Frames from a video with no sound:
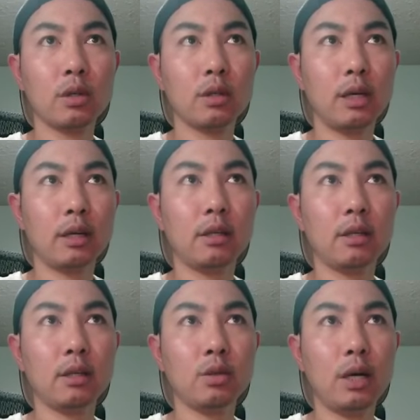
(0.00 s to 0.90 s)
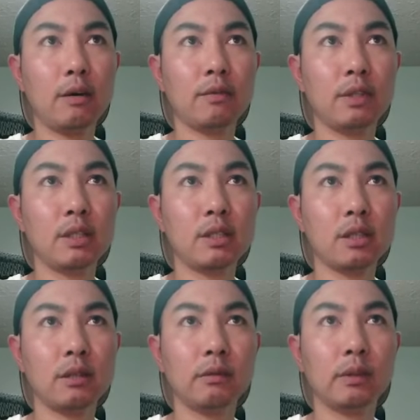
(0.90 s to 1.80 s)
like here, you have this.
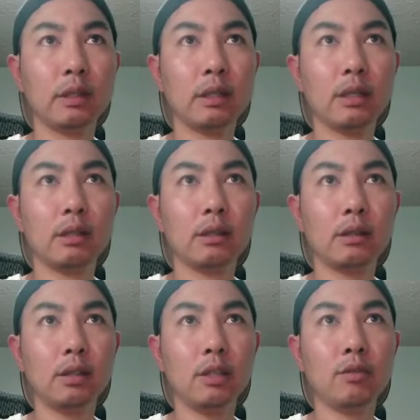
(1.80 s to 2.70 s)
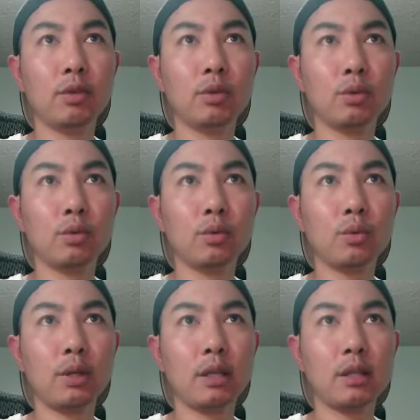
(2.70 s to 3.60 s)
If you don't do
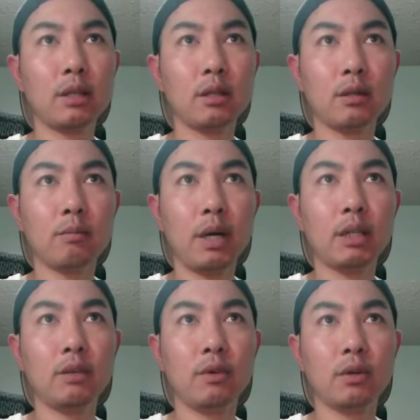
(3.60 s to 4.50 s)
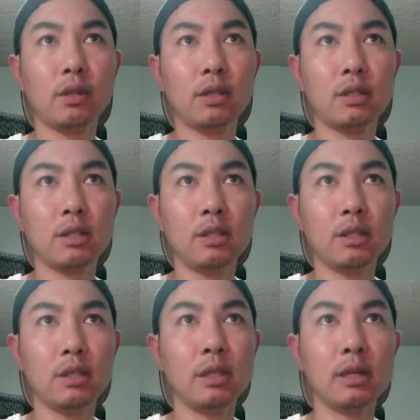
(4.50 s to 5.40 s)
nothing by default, it's
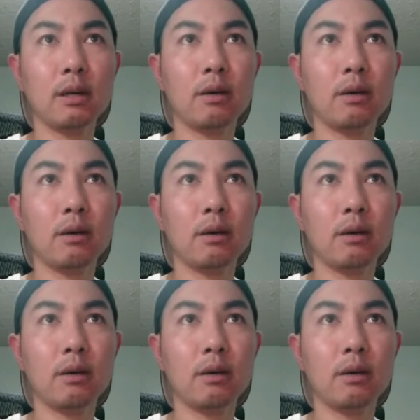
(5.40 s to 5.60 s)
E.